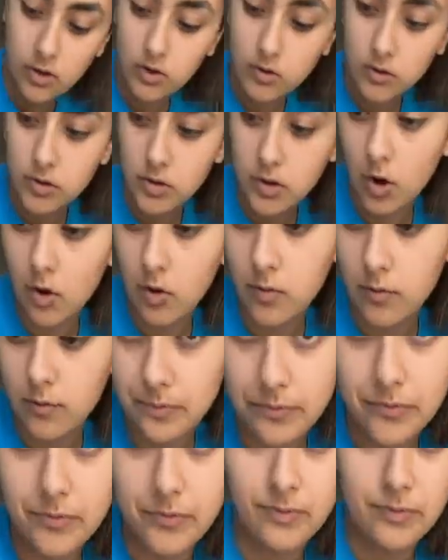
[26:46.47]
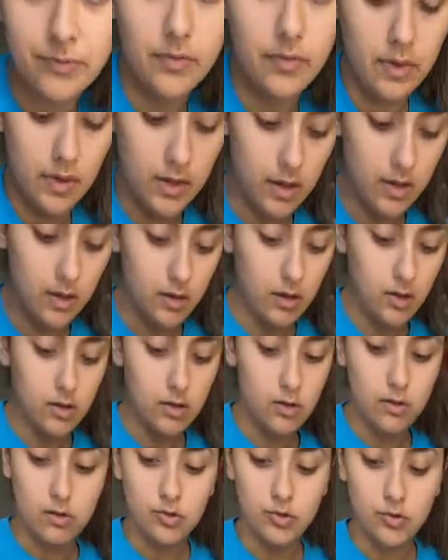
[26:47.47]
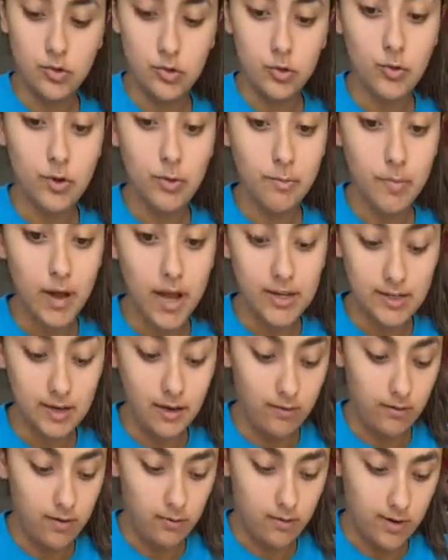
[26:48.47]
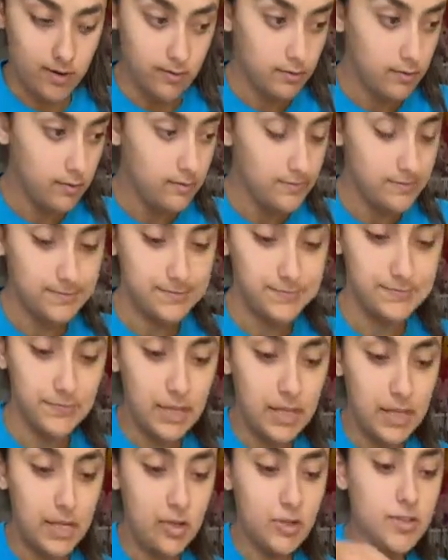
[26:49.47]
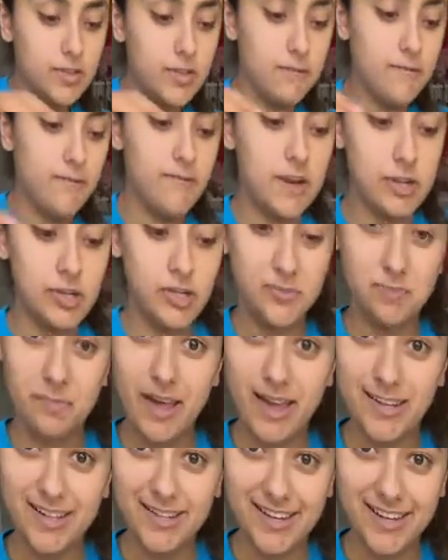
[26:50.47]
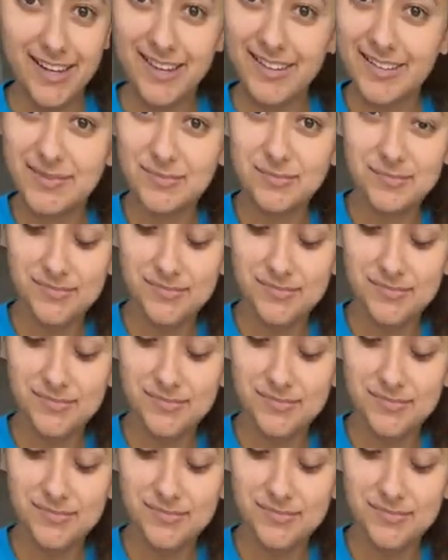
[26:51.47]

So, to remind everyone, here's the finished painting.